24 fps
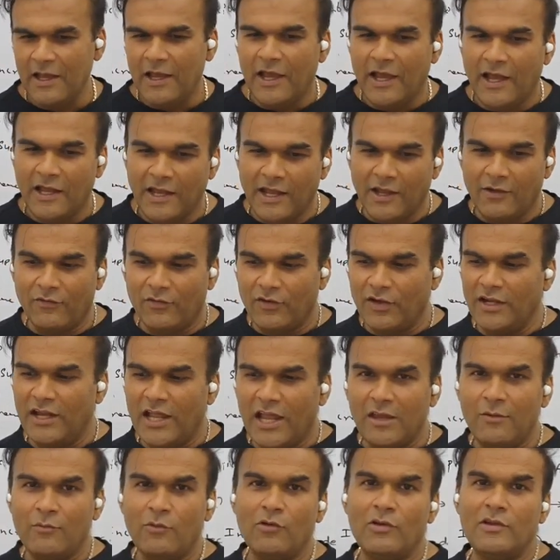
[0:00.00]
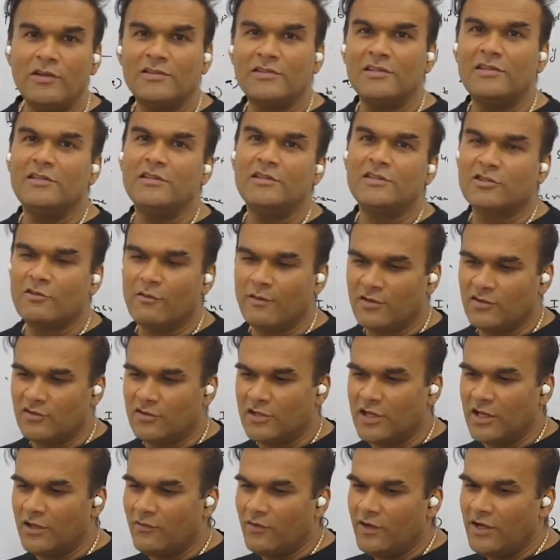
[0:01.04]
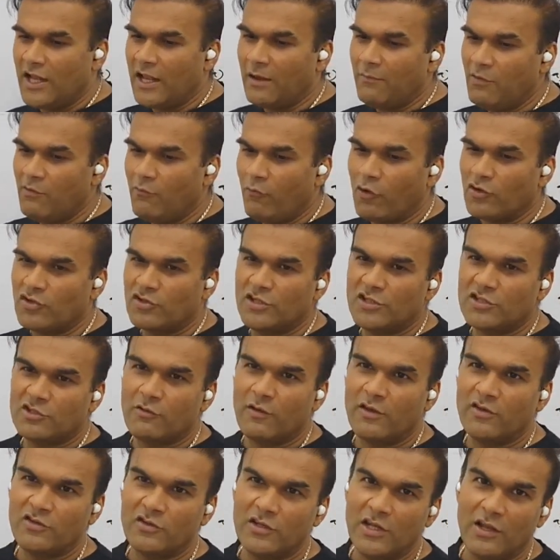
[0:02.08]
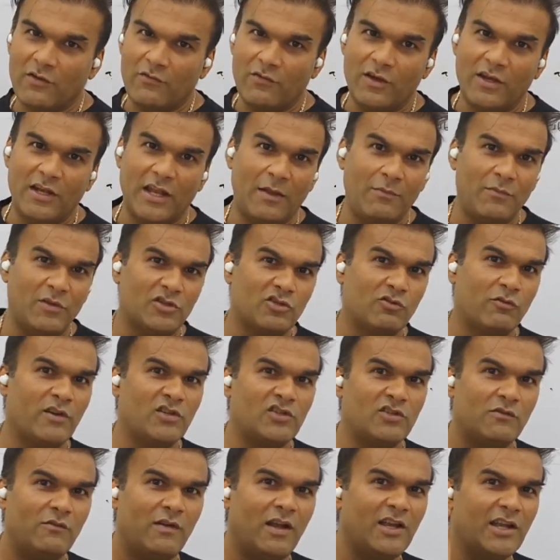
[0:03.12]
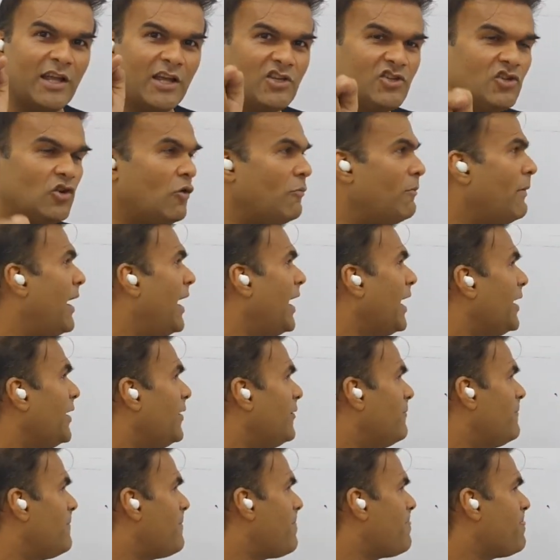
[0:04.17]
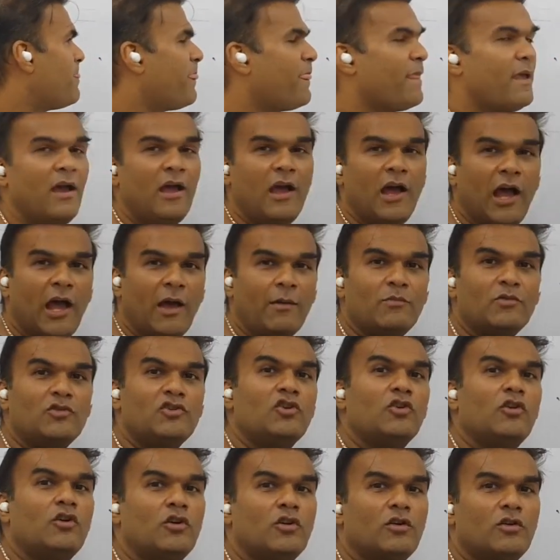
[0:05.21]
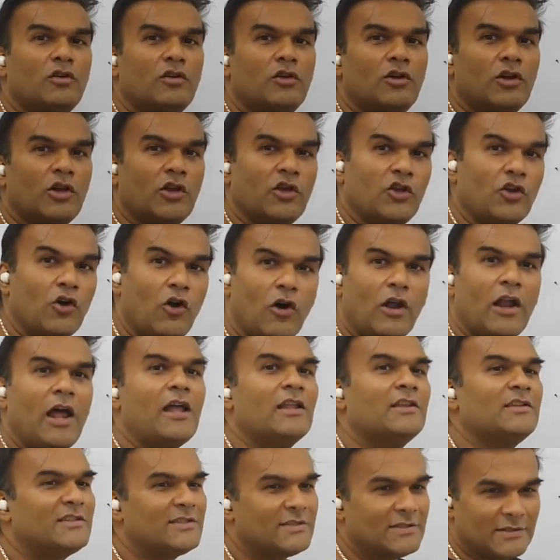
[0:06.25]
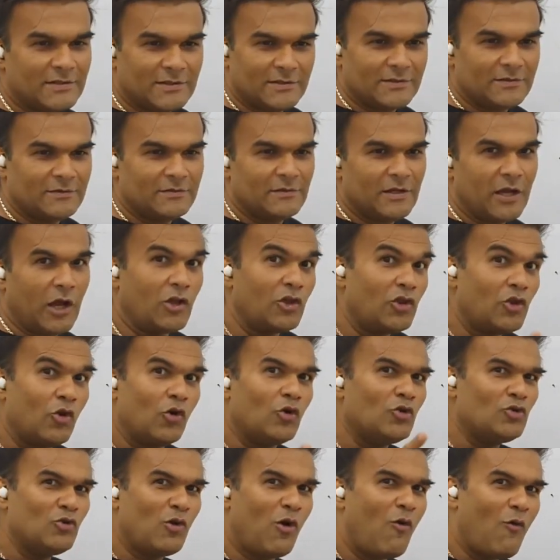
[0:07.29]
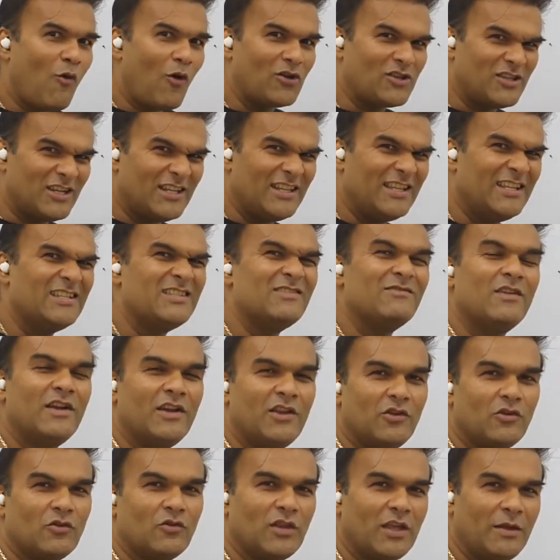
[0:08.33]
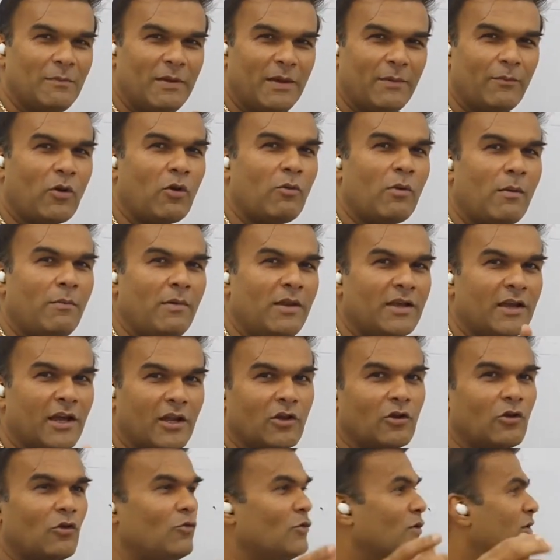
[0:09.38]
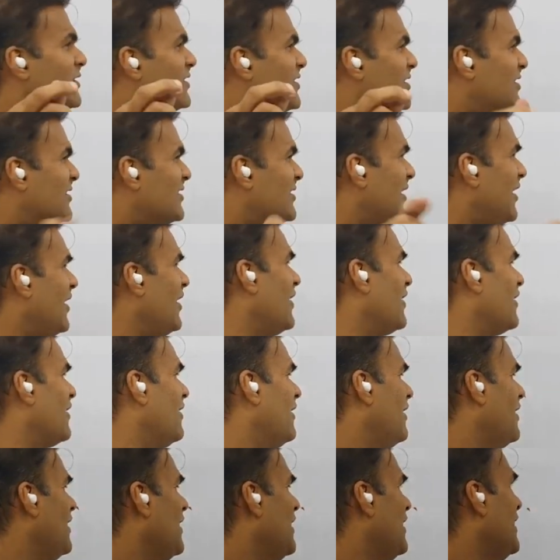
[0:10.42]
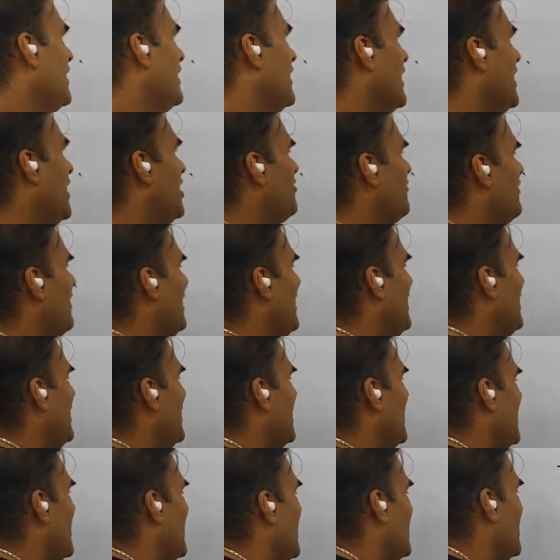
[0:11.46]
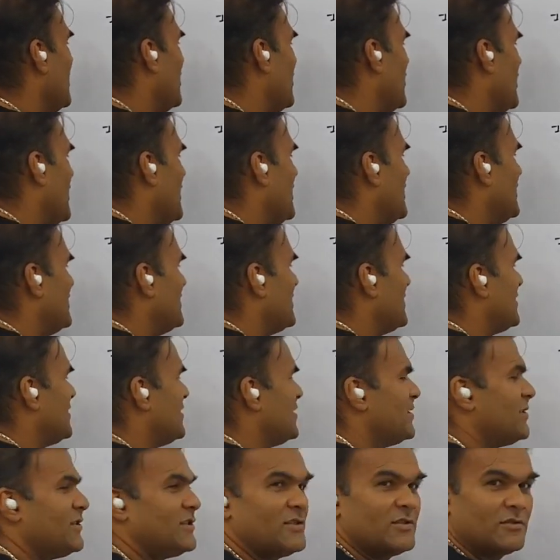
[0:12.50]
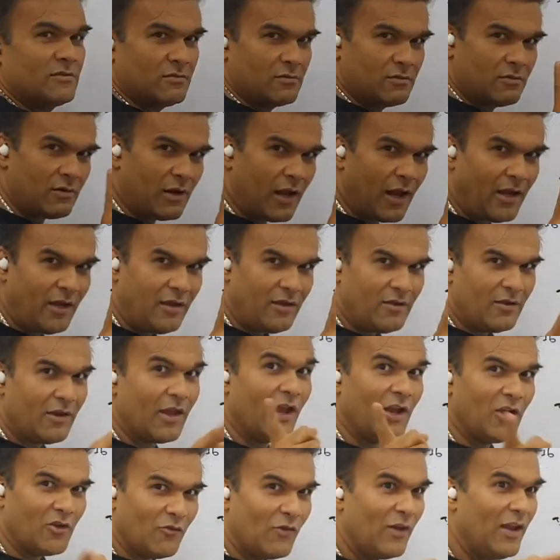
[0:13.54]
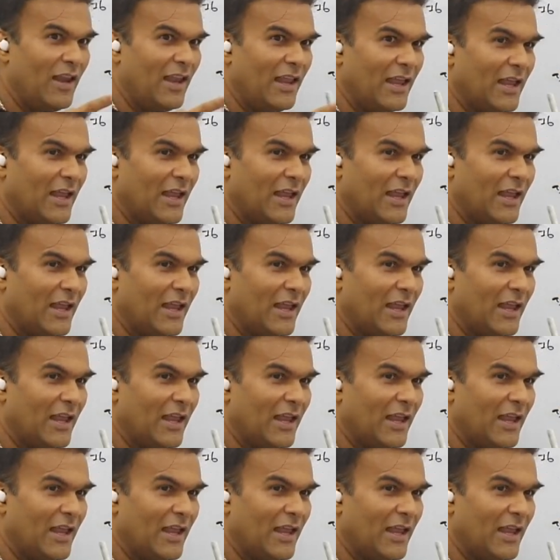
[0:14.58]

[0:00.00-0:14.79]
And every time you listen to this question, every time you watch this question, every time this question will touch your mind, I am sure your answer, and those who are watching this video, they may probably conclude, sir, it will increase, right? It will